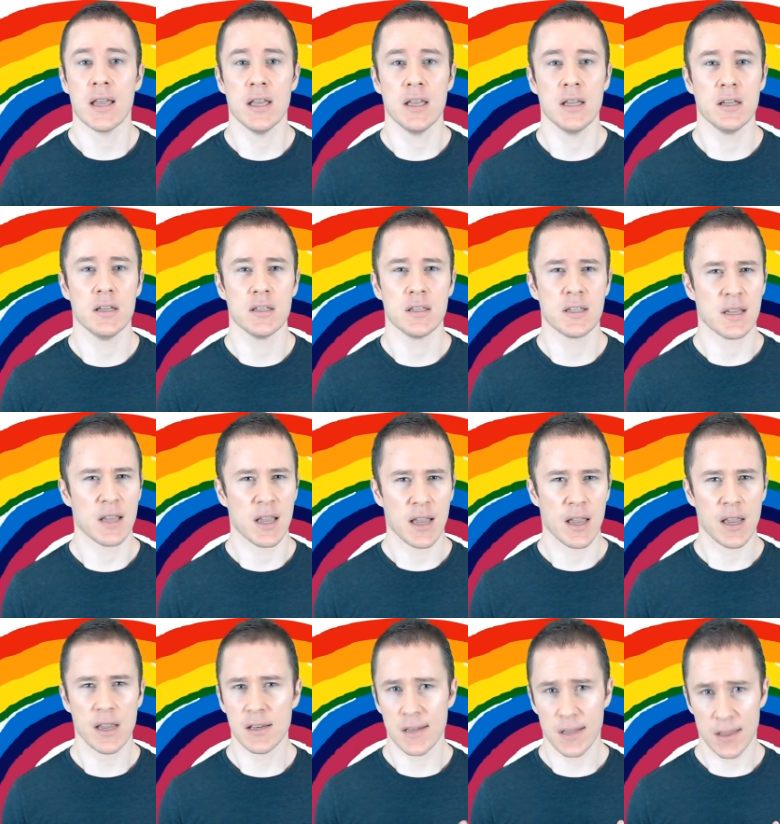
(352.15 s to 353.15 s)
is
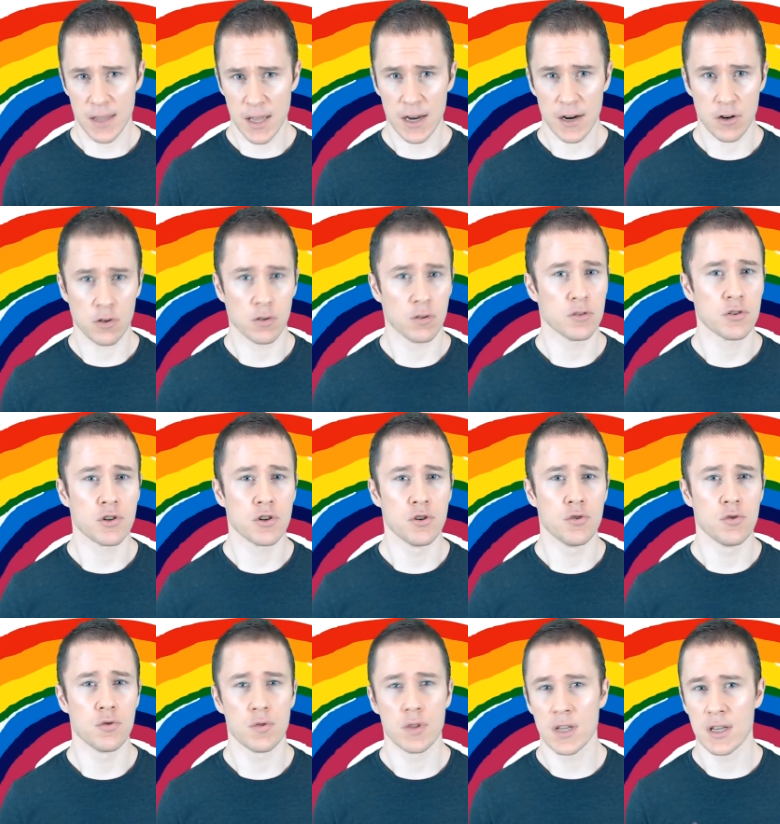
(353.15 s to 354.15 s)
antithetical
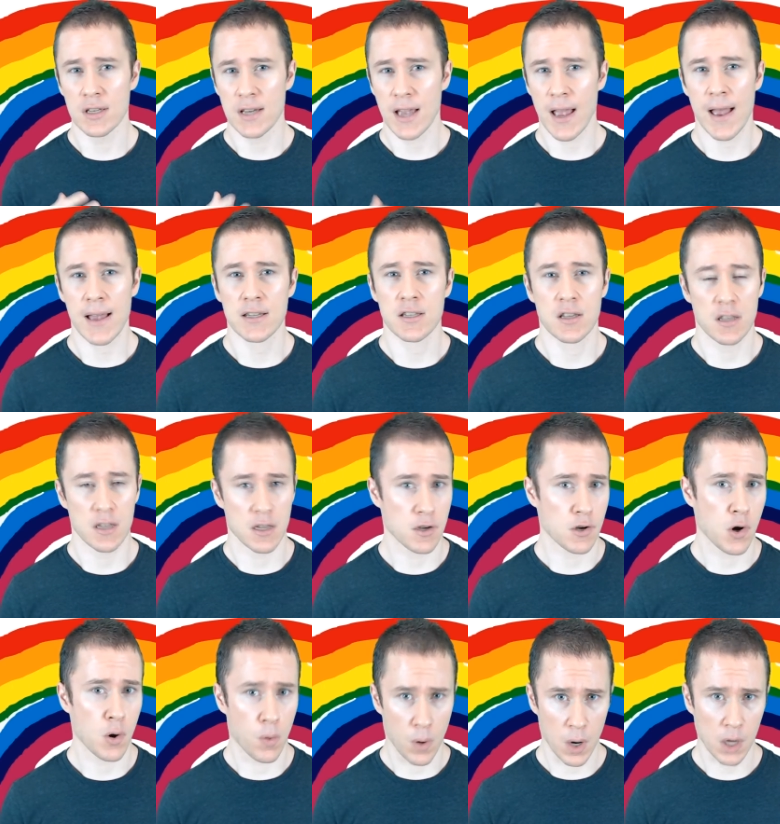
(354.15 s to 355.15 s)
to the task the
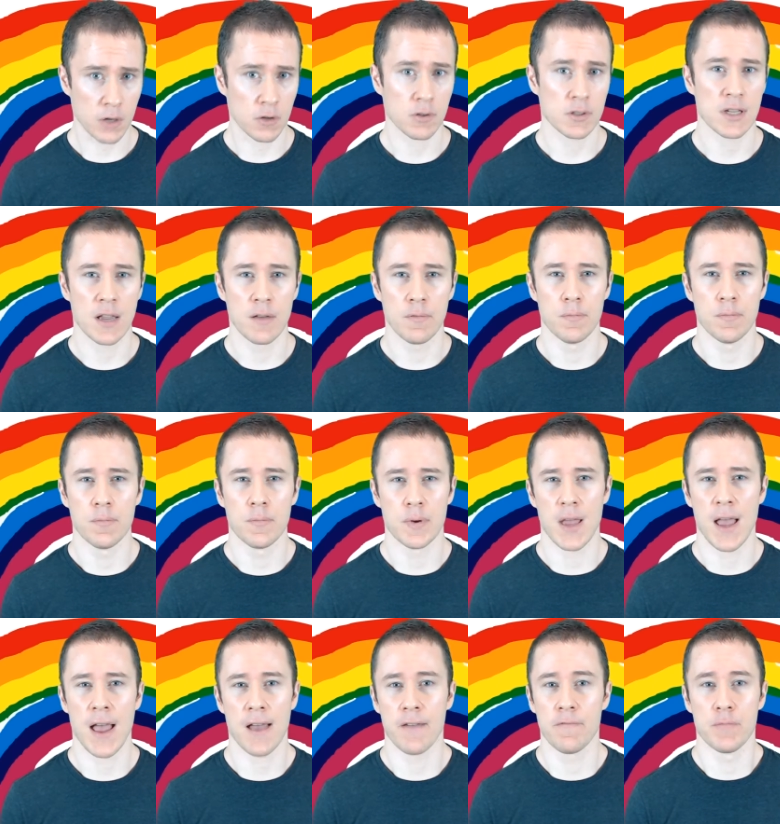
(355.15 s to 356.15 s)
Couatls have,
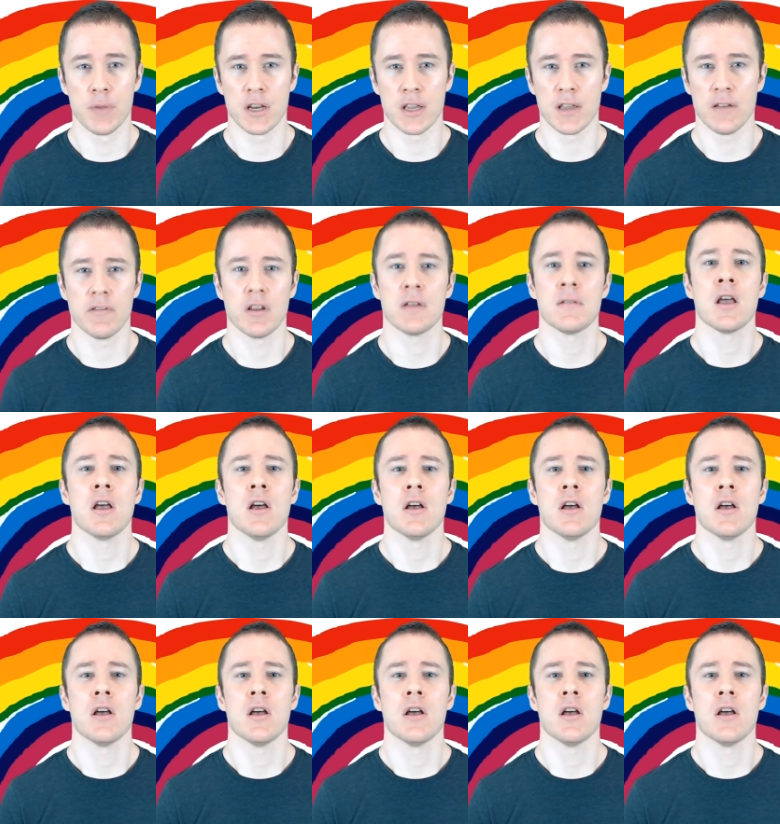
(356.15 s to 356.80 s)
have been given.